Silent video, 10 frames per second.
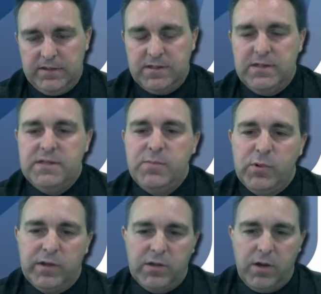So this is
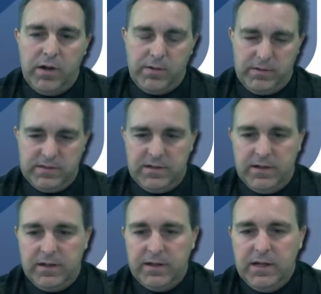more the guide on the
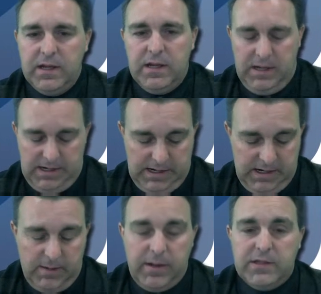side.
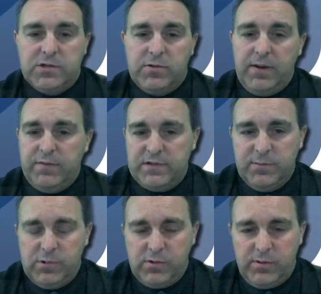It's great for
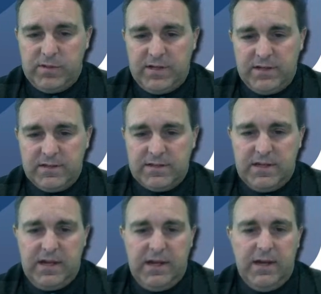small group tasks
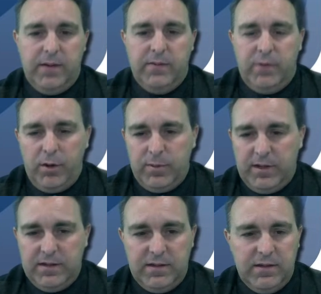and
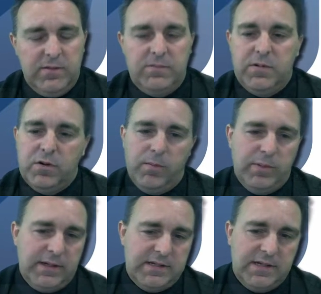open-ended
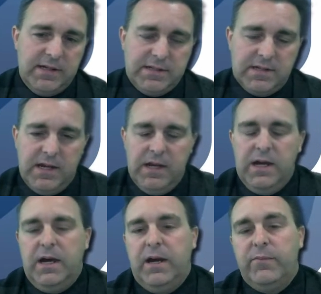complex tasks.
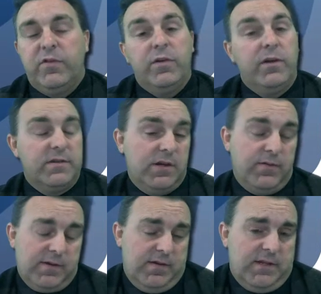So
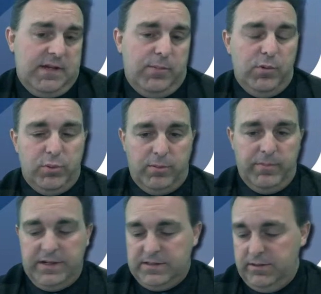for example,
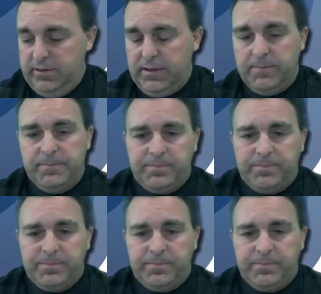problem-based learning.